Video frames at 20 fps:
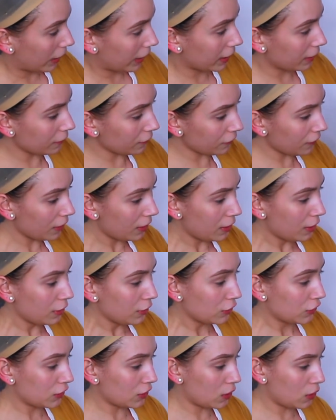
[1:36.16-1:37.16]
wave.
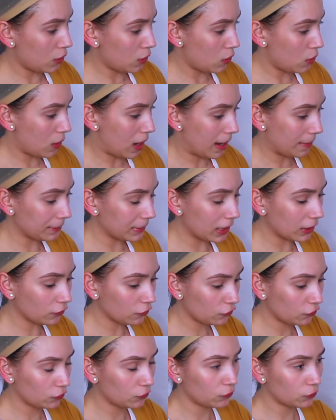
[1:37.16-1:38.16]
So I'm not
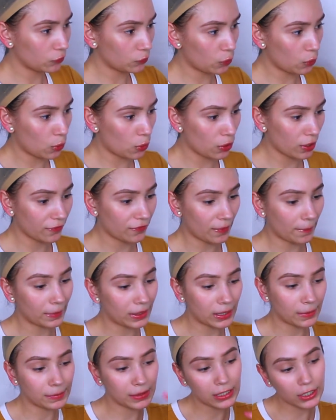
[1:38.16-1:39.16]
sure if I'm
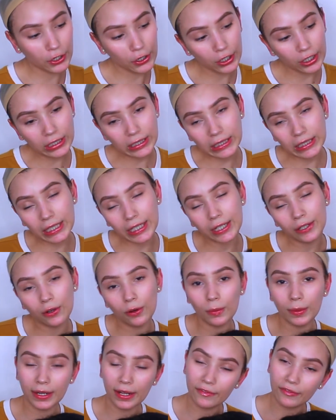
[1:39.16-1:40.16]
gonna be curling it
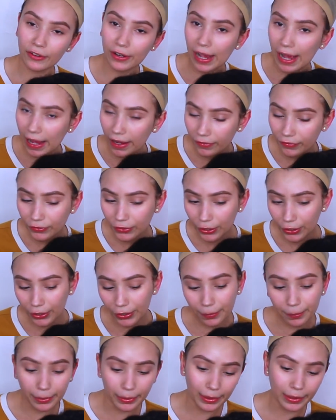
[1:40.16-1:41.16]
or whatever
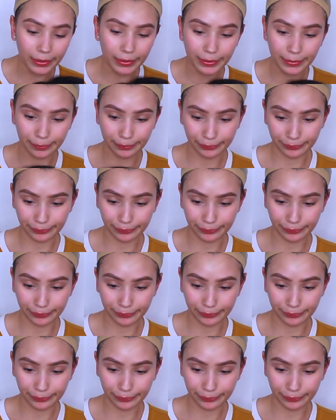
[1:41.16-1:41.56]
after, but